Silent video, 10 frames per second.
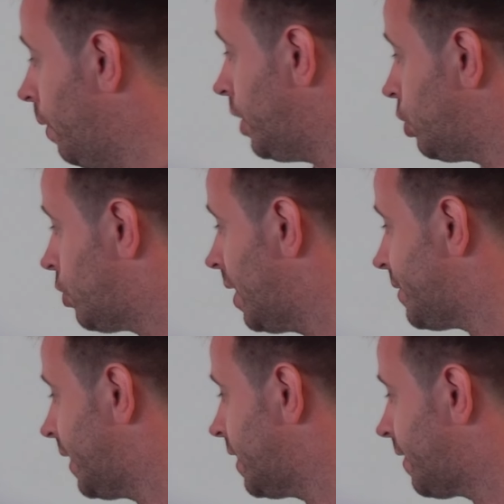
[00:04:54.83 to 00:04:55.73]

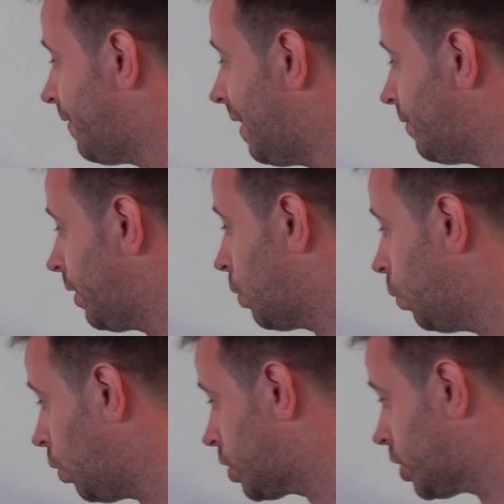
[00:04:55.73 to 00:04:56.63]
interesting is the fact that
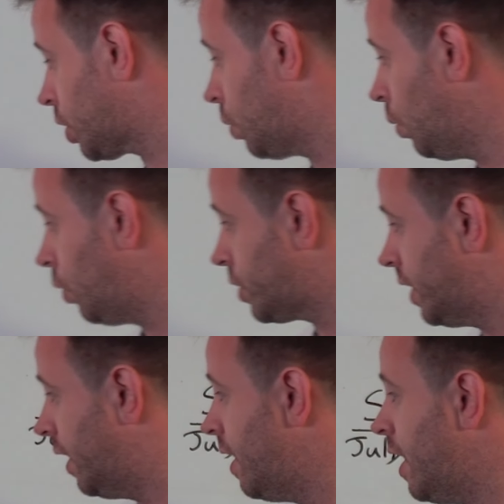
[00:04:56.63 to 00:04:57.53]
quarter to
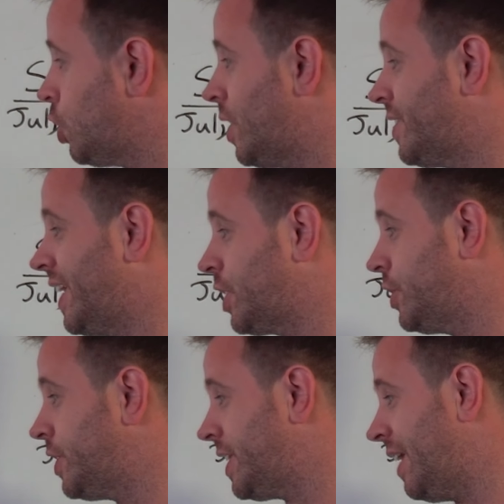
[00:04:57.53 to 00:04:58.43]
quarter,
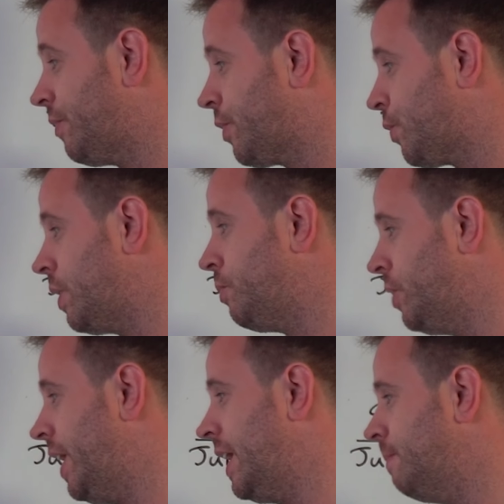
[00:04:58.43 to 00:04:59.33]
transactions are down
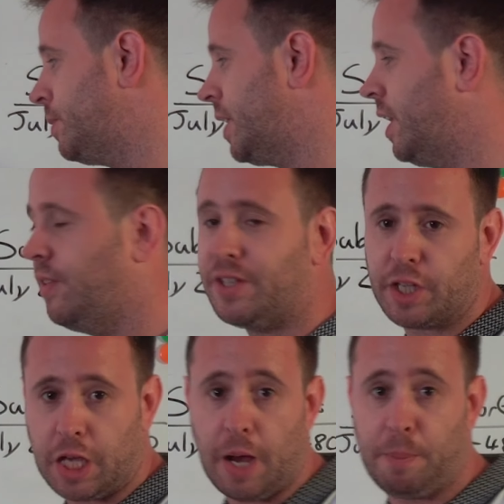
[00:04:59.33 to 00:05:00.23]
3.8%. And there's
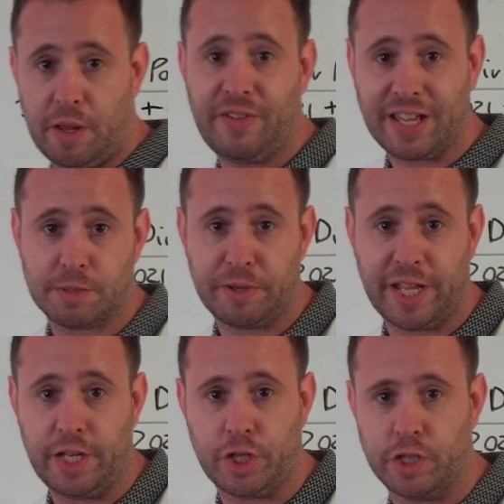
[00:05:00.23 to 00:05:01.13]
a couple of
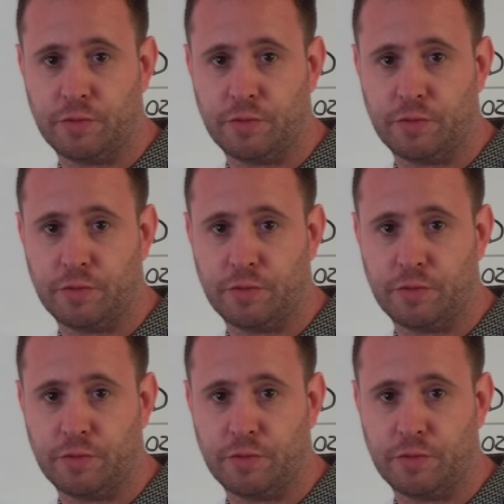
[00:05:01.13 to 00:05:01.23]
explanations